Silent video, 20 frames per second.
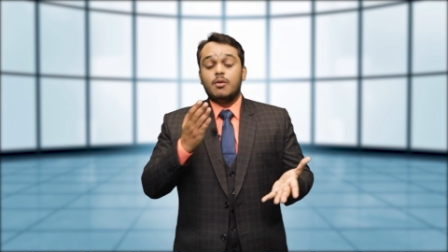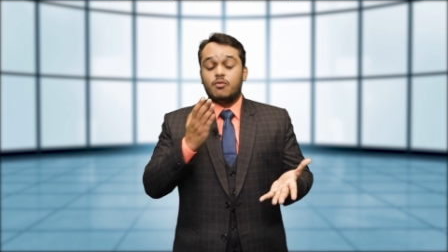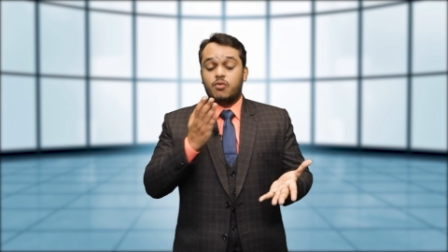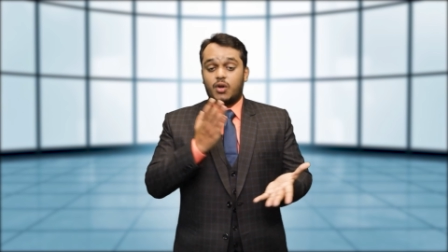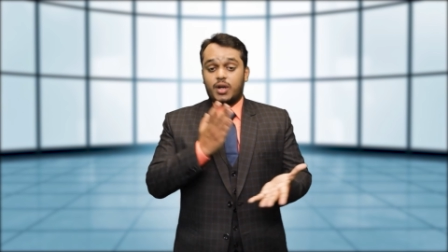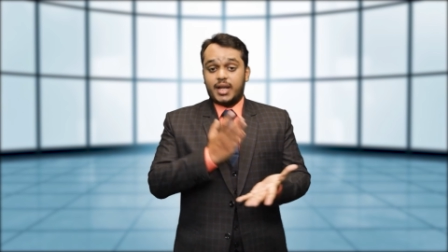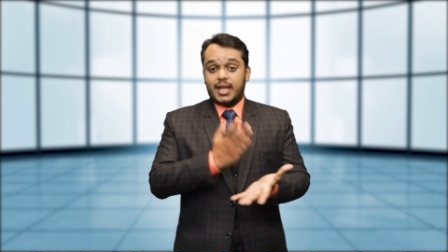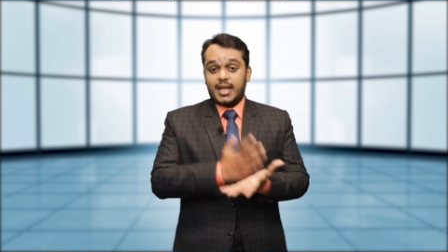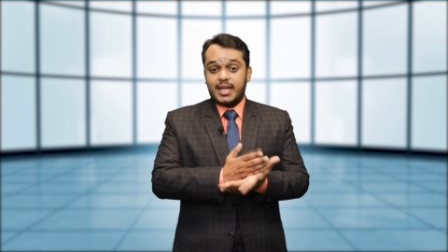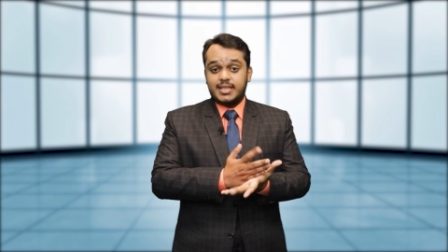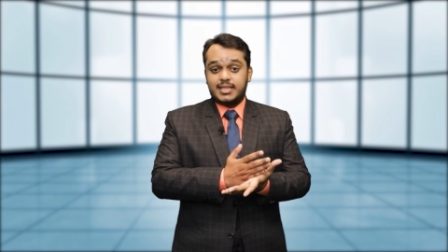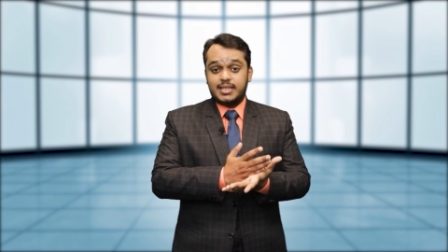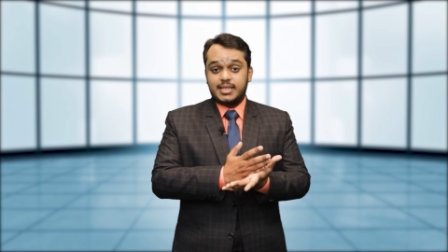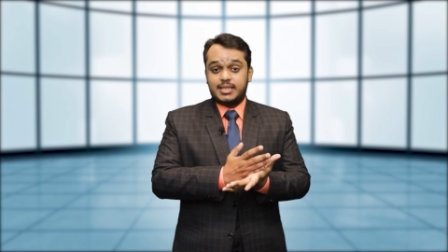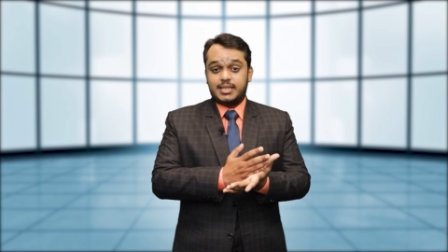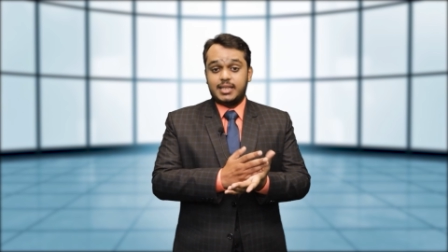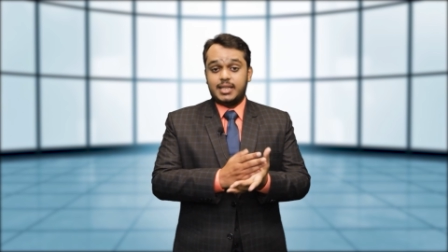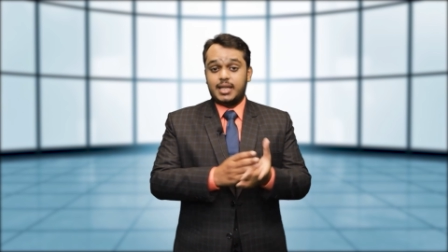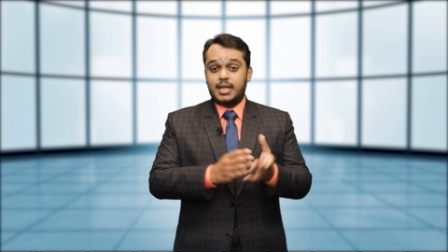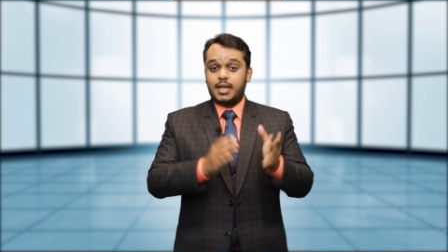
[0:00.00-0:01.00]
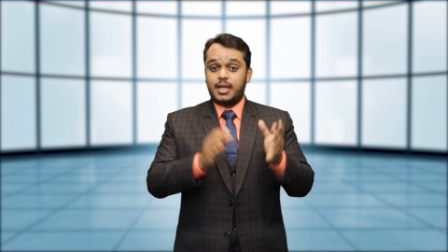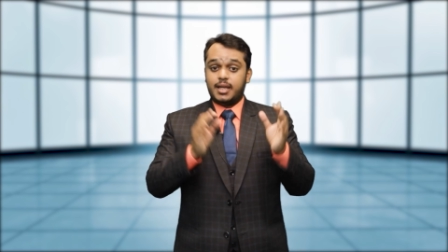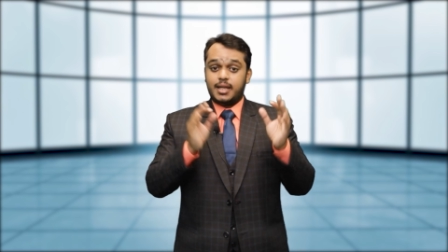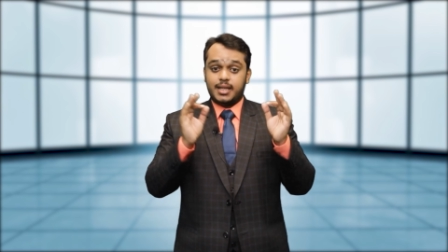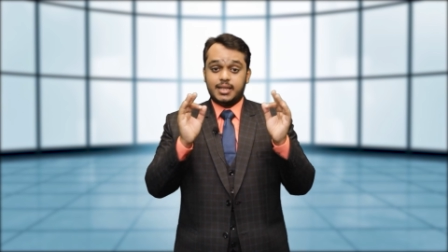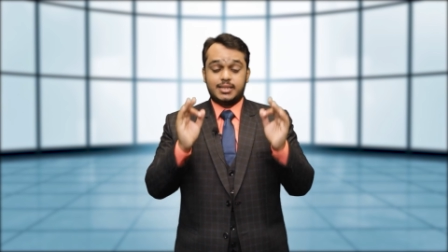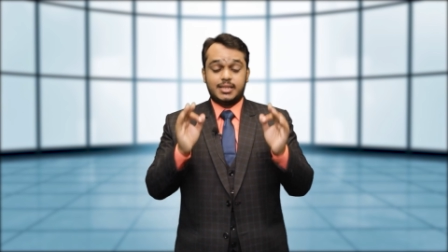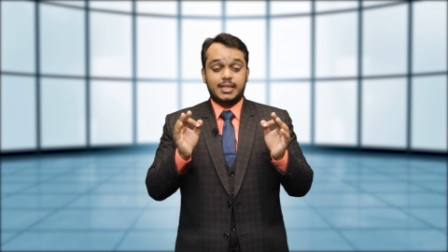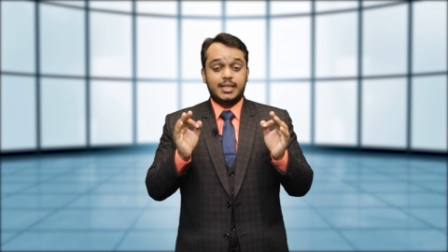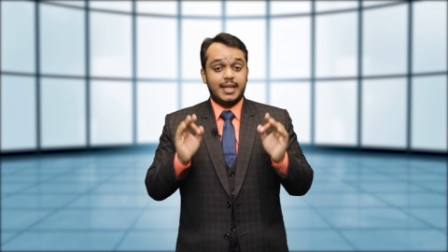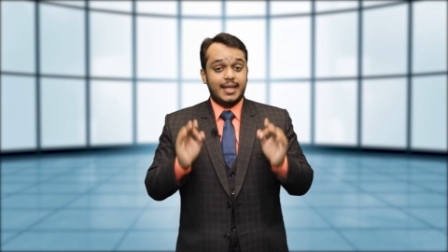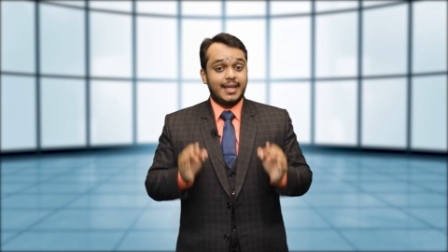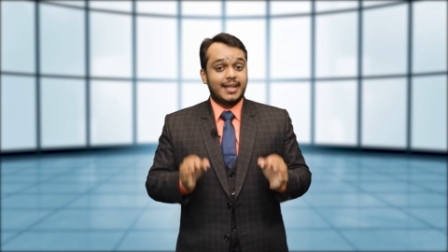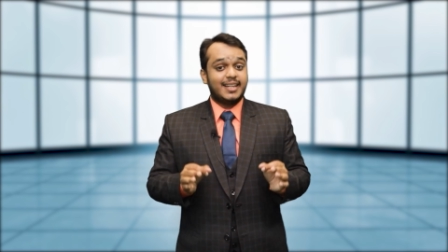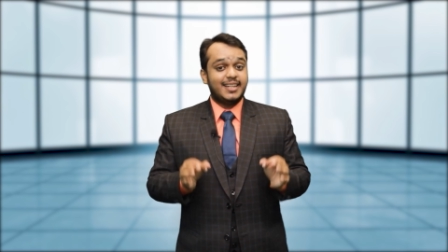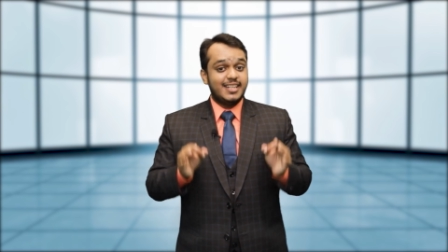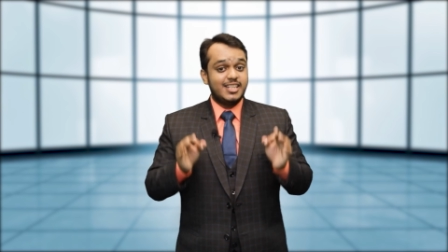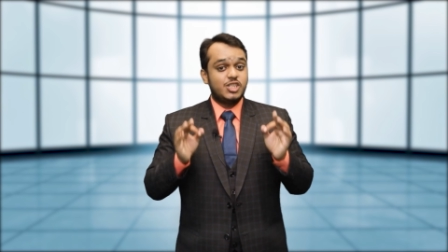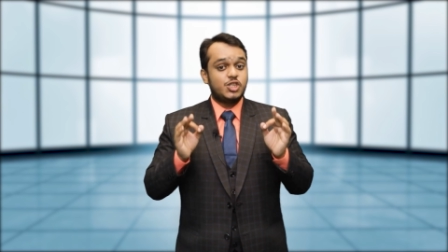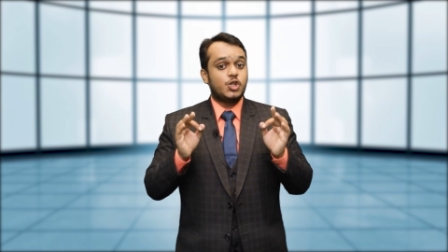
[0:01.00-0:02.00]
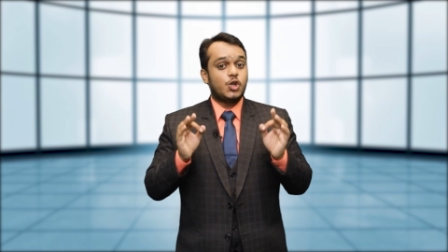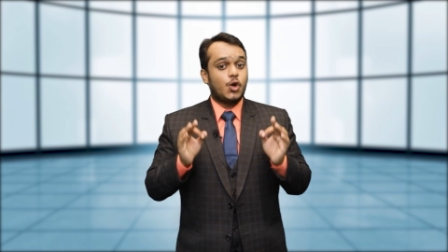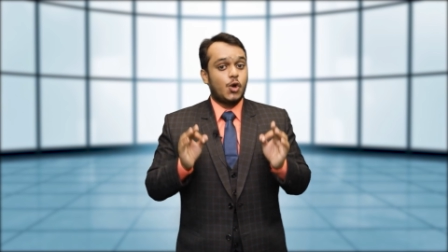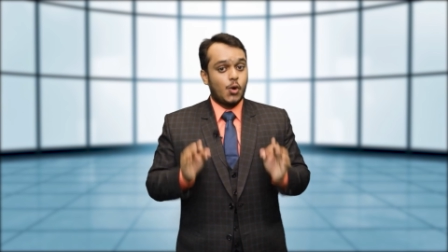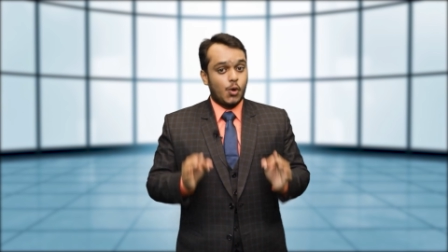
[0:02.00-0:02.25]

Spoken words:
For ACCA, it's in English